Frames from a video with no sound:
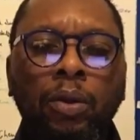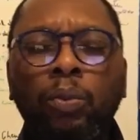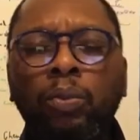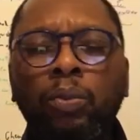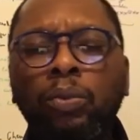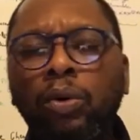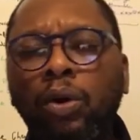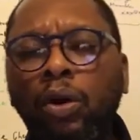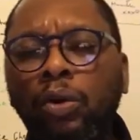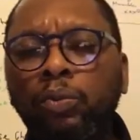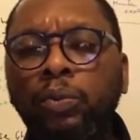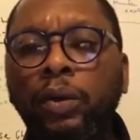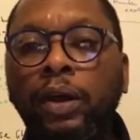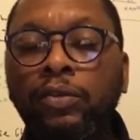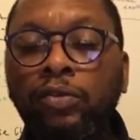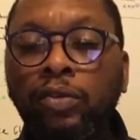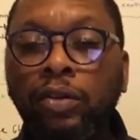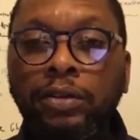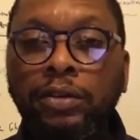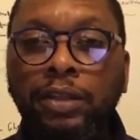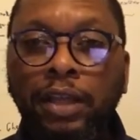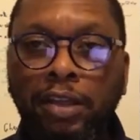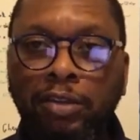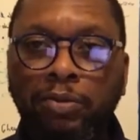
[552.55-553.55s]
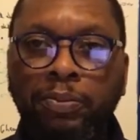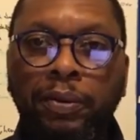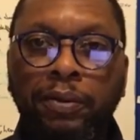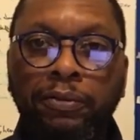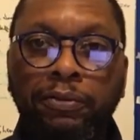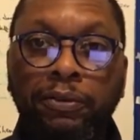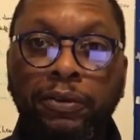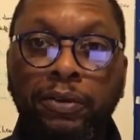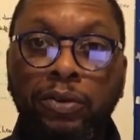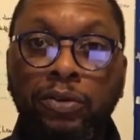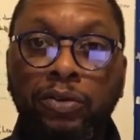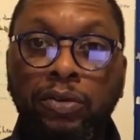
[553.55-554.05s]
Lord, we are so desperate
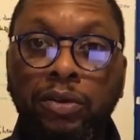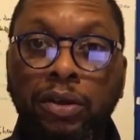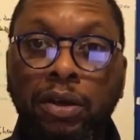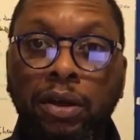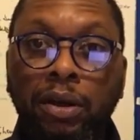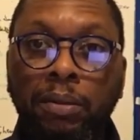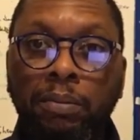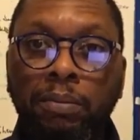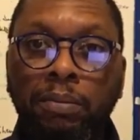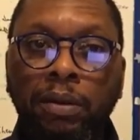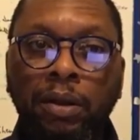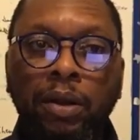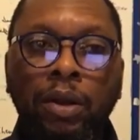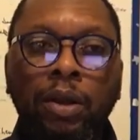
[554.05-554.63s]
for you to come.